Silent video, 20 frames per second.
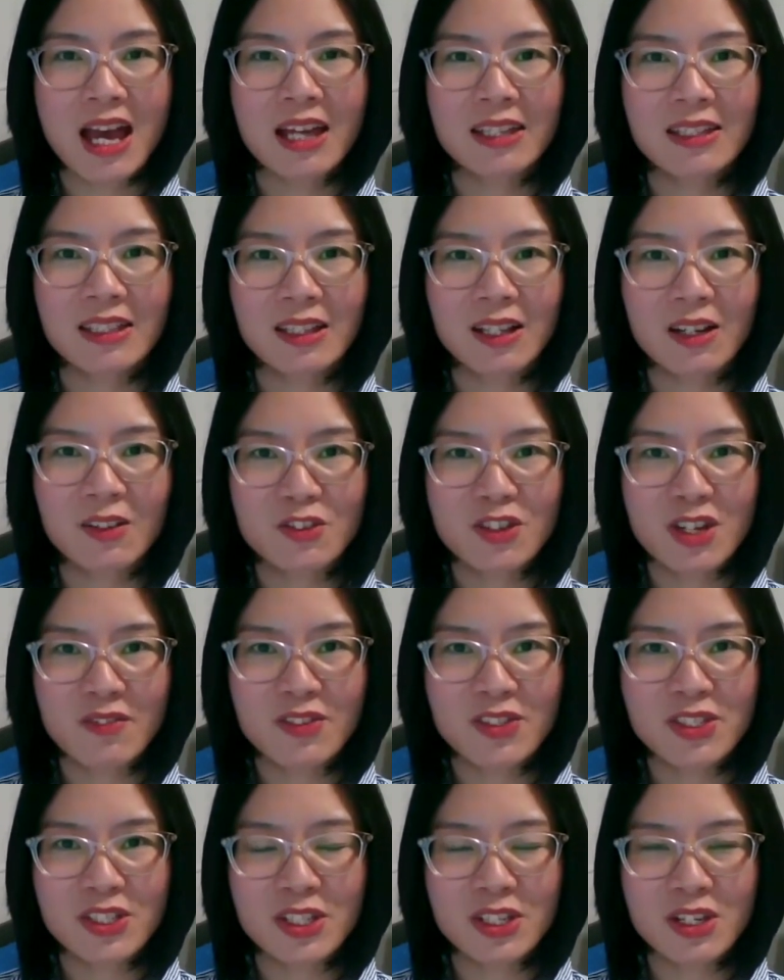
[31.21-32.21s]
and the
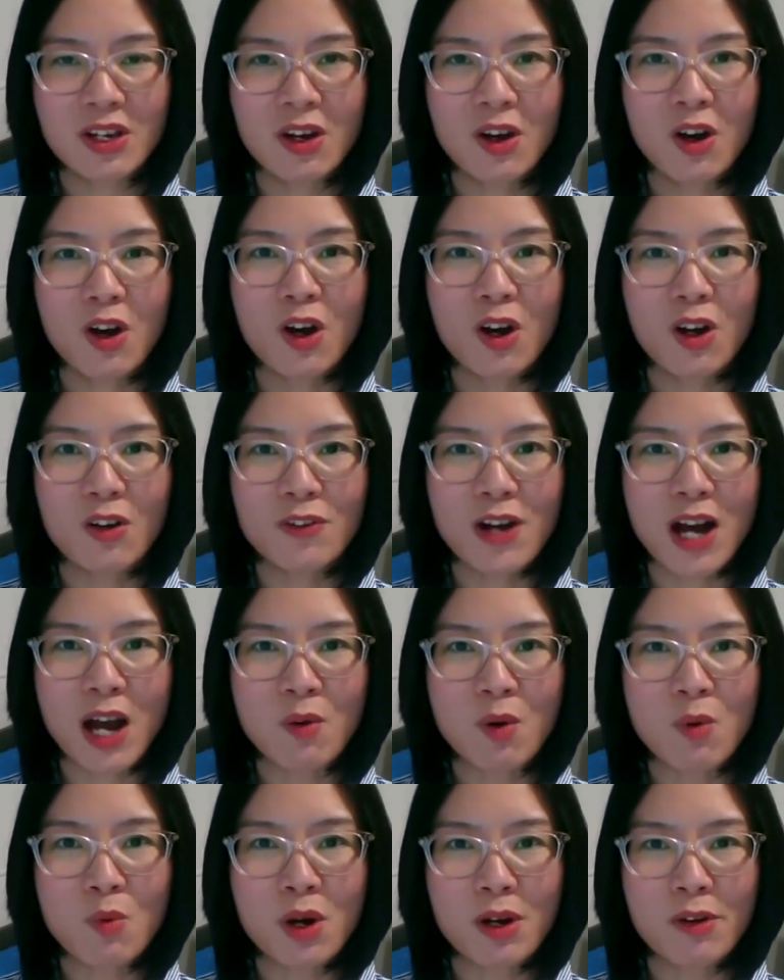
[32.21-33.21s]
longevity of
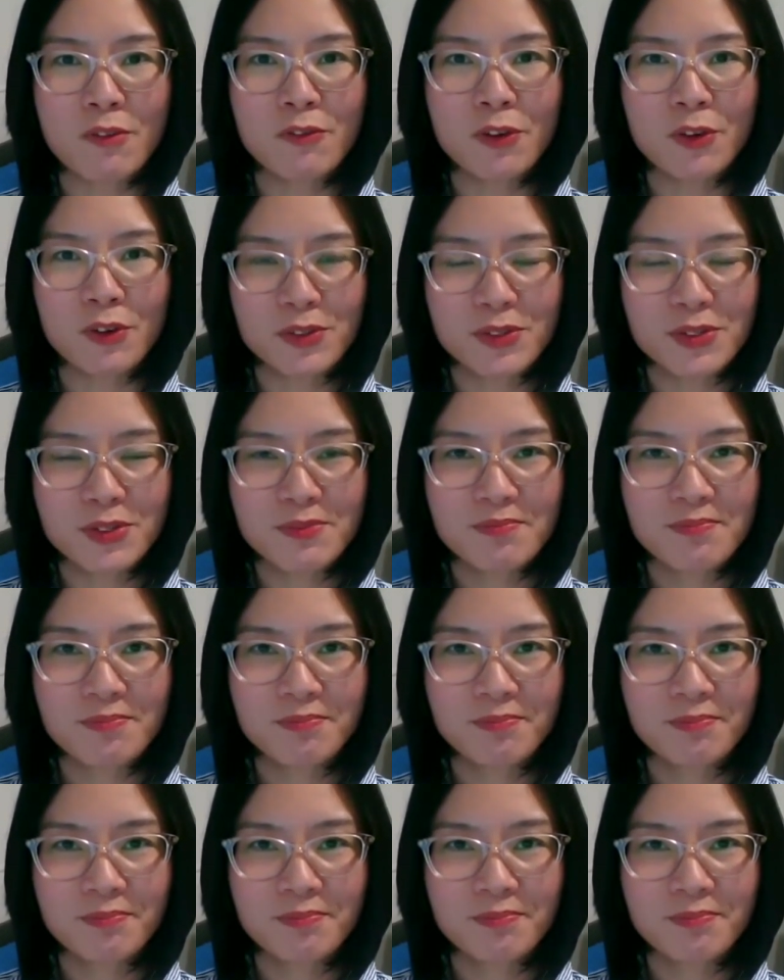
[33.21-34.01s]
our workforce.